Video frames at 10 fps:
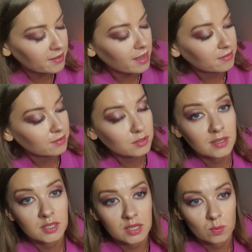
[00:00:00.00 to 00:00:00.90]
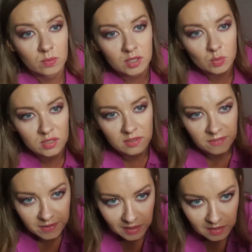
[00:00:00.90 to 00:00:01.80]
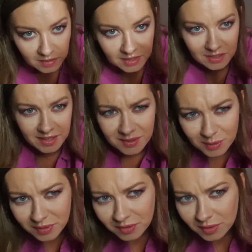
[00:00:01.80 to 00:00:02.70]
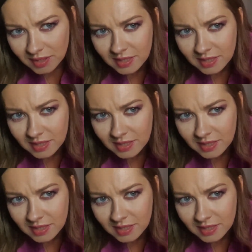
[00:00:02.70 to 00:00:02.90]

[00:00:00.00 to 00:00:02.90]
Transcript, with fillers: I thought that this was the falcon here. I don't know if you